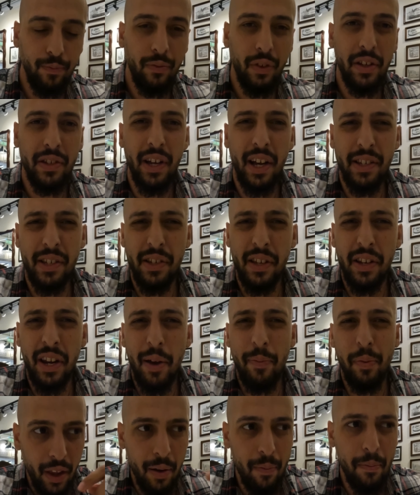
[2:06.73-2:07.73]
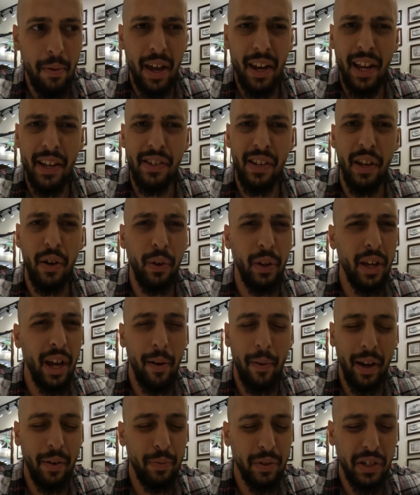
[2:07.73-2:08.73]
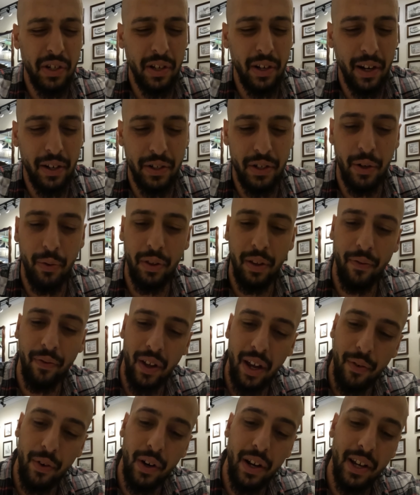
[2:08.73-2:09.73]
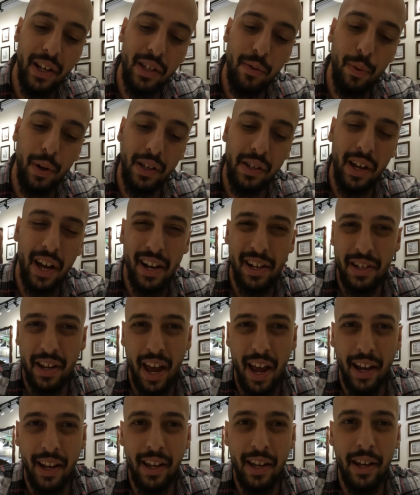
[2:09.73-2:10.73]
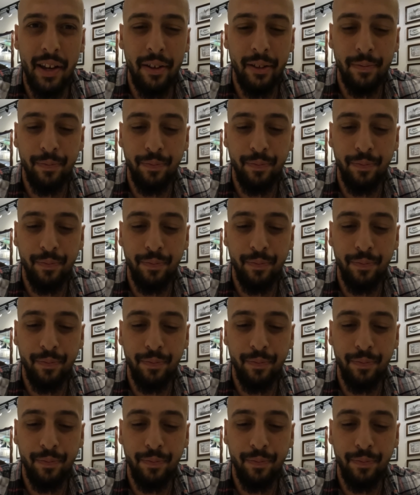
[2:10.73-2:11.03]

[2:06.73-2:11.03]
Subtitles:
The sauce is a type of mayonnaise aioli. I'm actually not sure what the flavor is, but it's kind of tangy